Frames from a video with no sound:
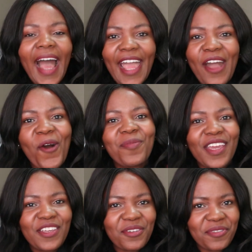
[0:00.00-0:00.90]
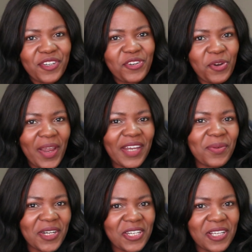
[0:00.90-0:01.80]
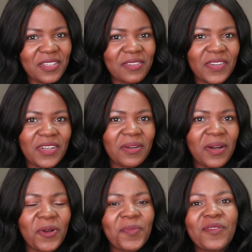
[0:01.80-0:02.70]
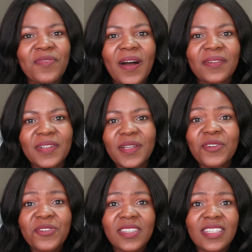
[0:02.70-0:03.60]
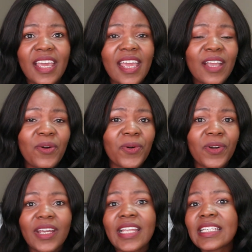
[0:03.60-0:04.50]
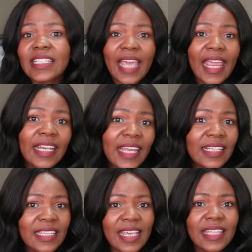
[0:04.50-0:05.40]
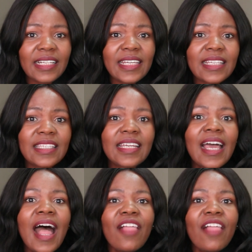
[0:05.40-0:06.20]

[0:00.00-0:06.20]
I hope that you've enjoyed watching this video. I hope you found it interesting or entertaining, to say the least.